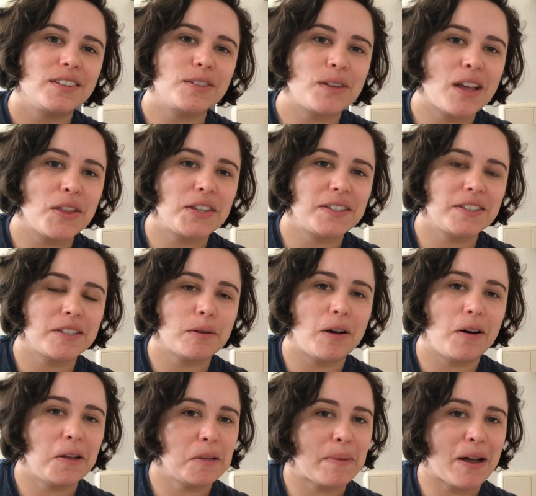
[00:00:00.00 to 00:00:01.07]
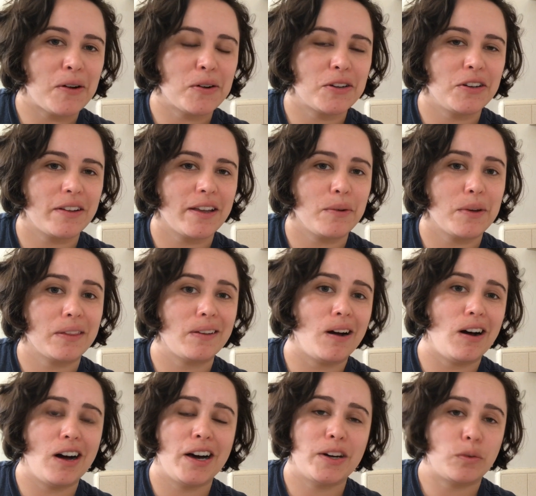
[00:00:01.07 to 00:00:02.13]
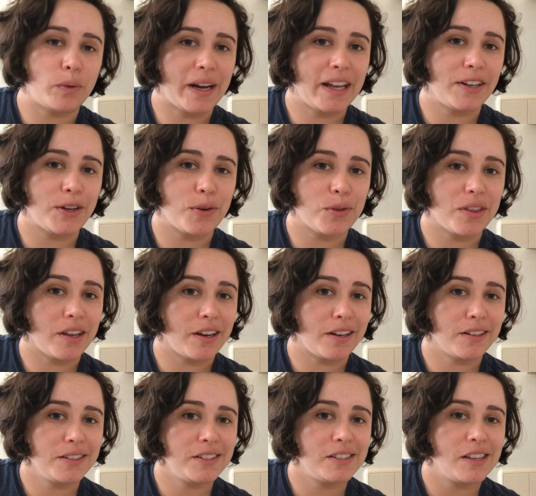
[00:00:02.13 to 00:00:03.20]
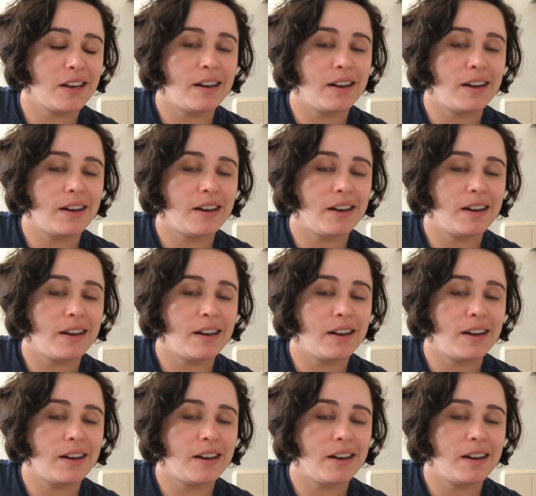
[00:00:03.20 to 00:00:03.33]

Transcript: So now this is all about cooking with odd rando things.